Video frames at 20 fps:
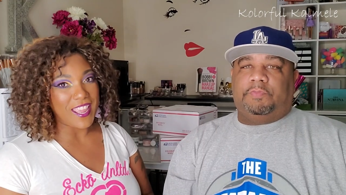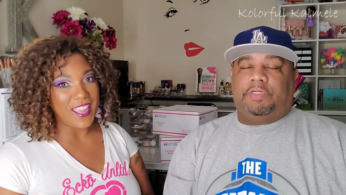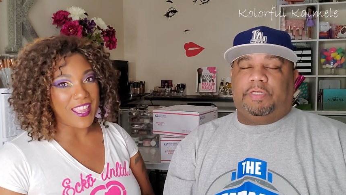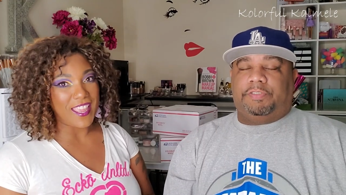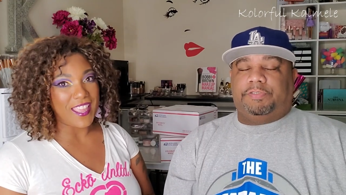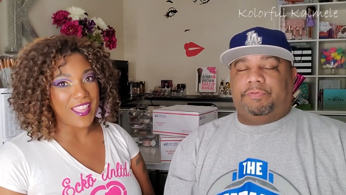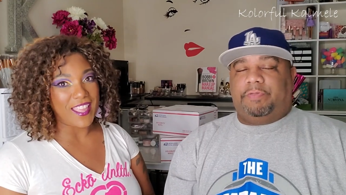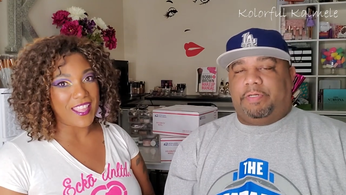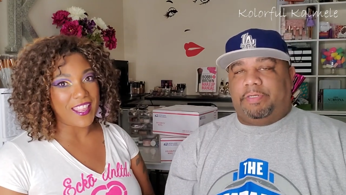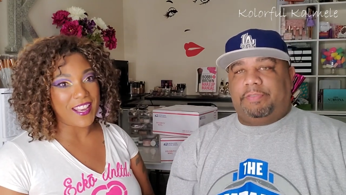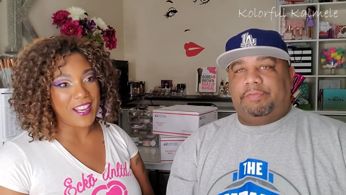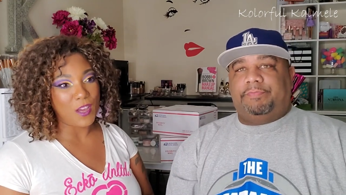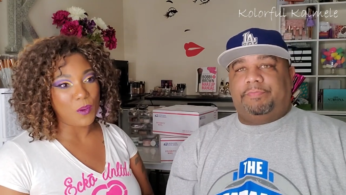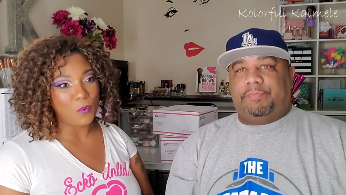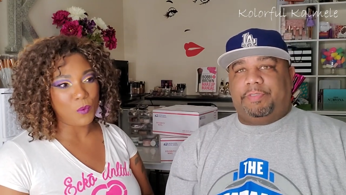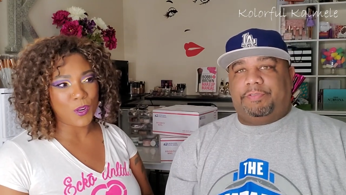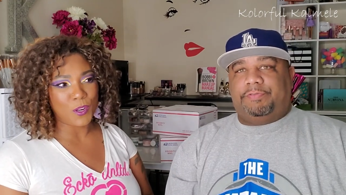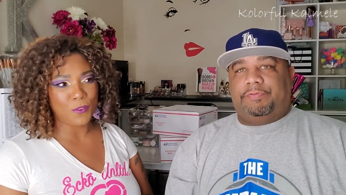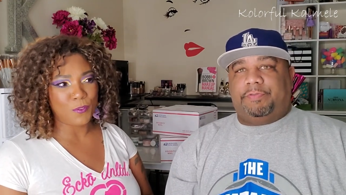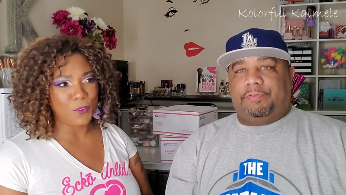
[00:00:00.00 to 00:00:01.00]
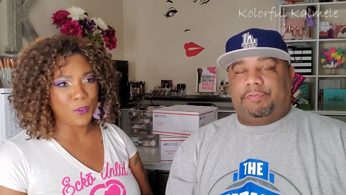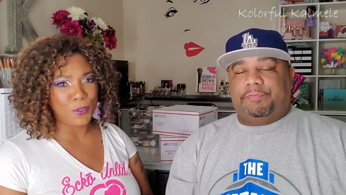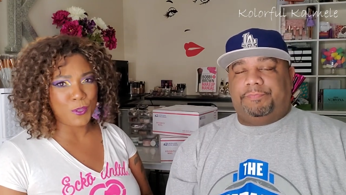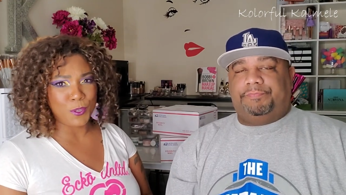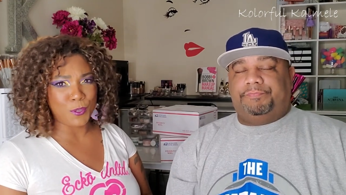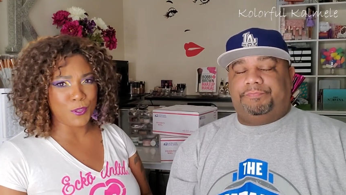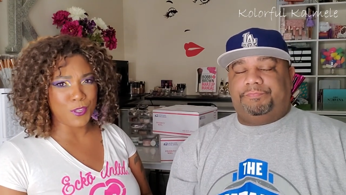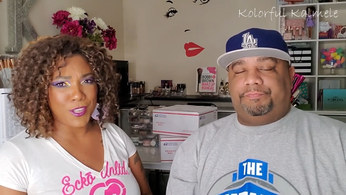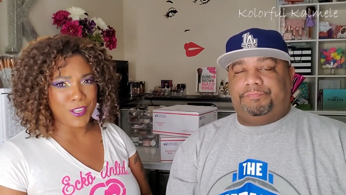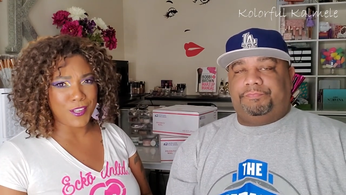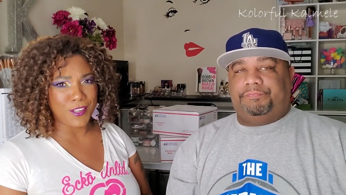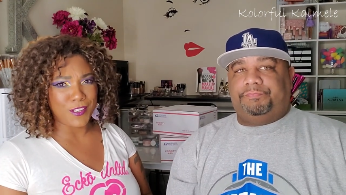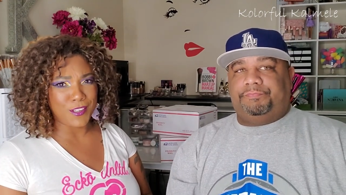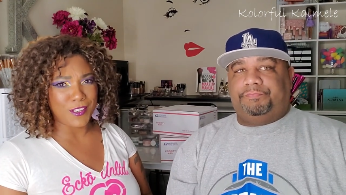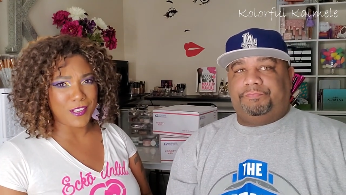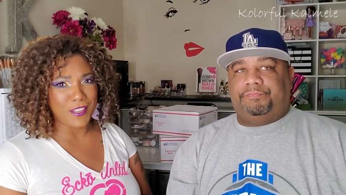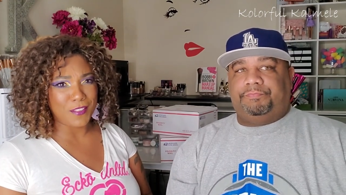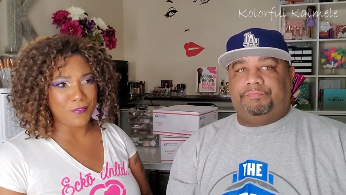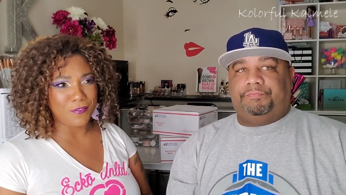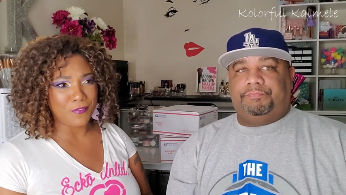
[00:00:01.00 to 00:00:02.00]
Speaker 1: and a wonderful new
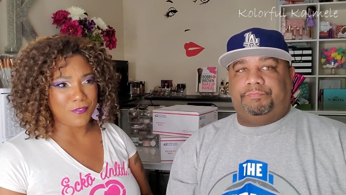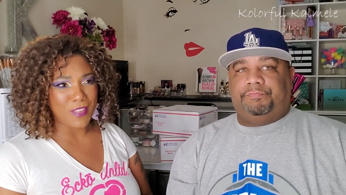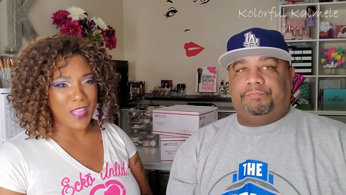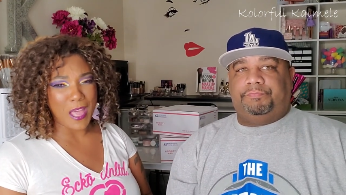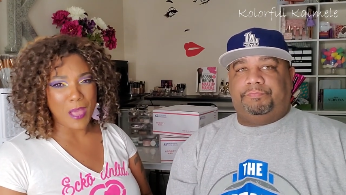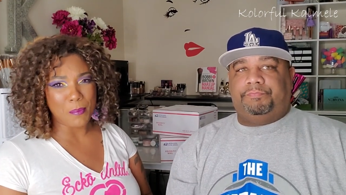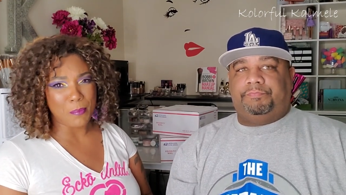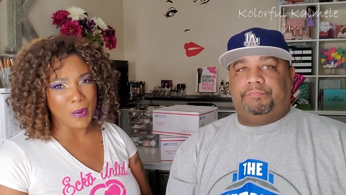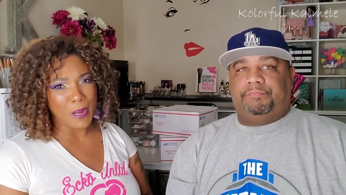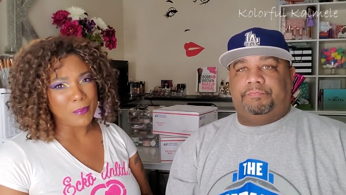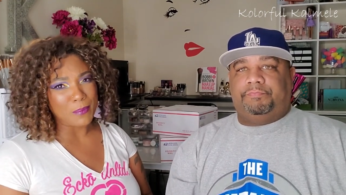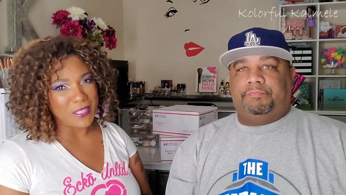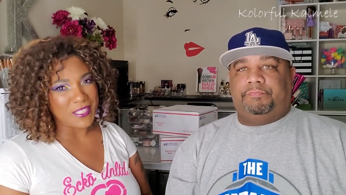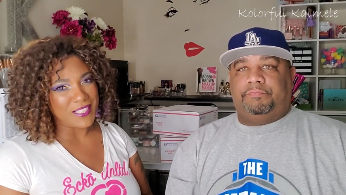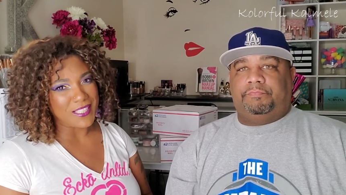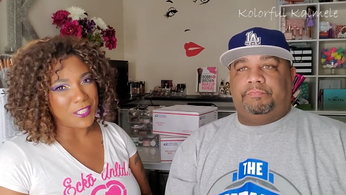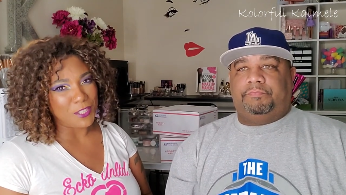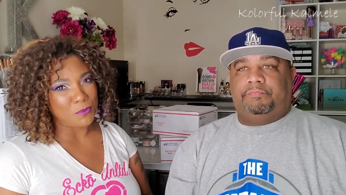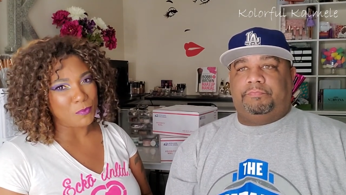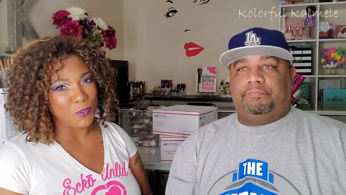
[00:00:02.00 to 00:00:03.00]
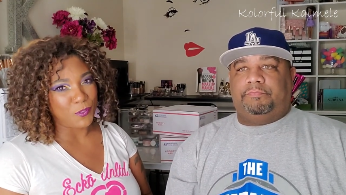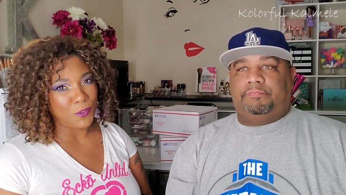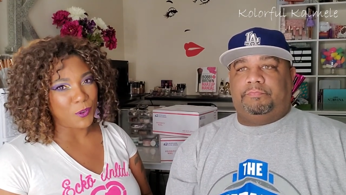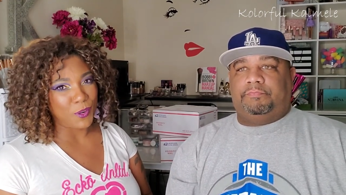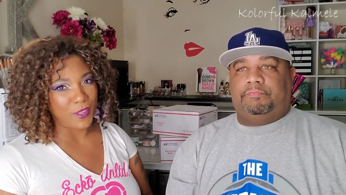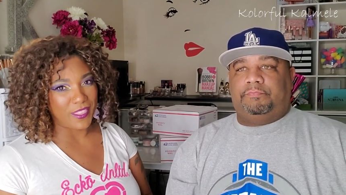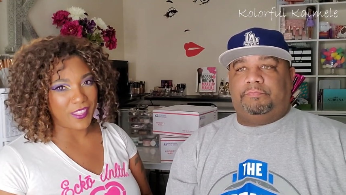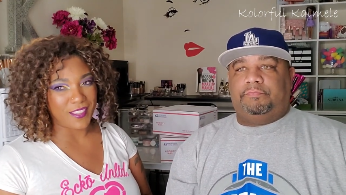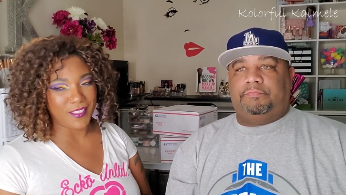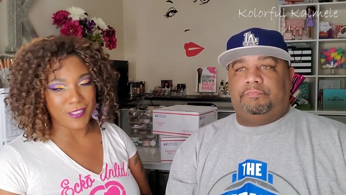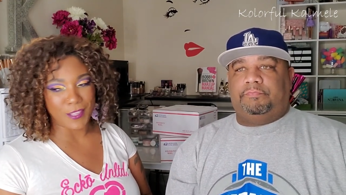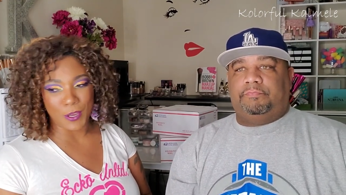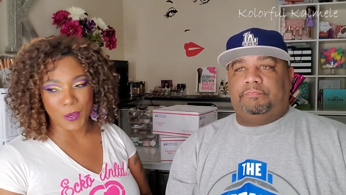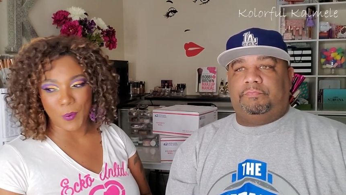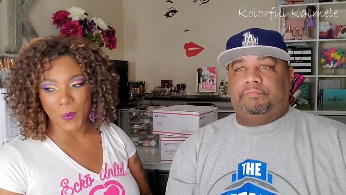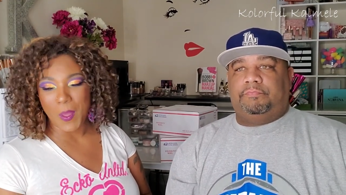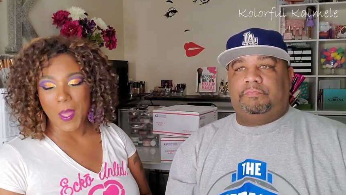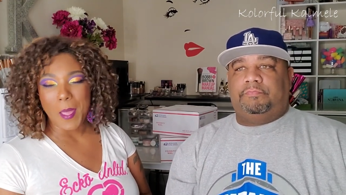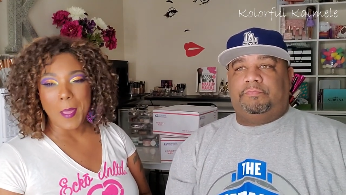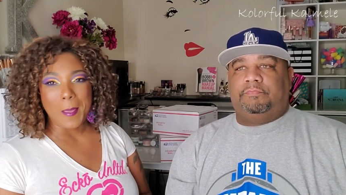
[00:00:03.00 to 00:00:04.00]
year. If I'll probably see you before then
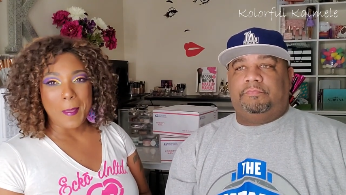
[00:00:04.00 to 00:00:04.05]
though.